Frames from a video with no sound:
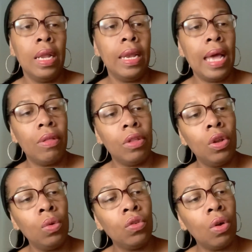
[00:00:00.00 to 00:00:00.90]
Now, the
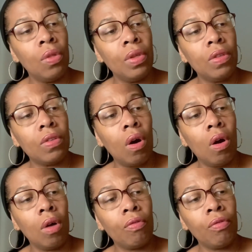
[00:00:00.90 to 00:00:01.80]
notes on this
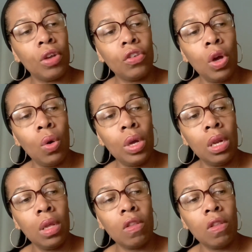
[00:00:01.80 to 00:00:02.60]
are fresh coconut,